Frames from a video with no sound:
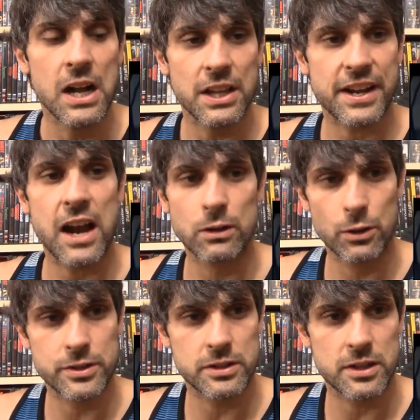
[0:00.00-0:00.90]
The guy who
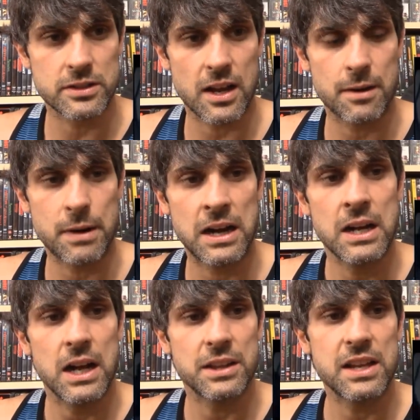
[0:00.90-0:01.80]
loses his um uh,
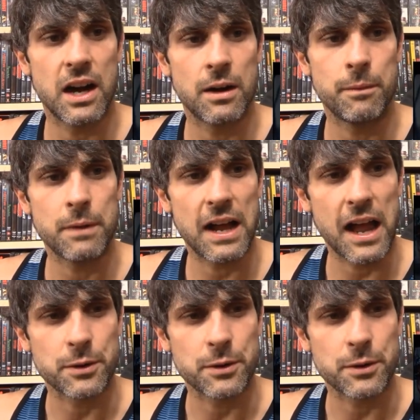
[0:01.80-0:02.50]
the um I,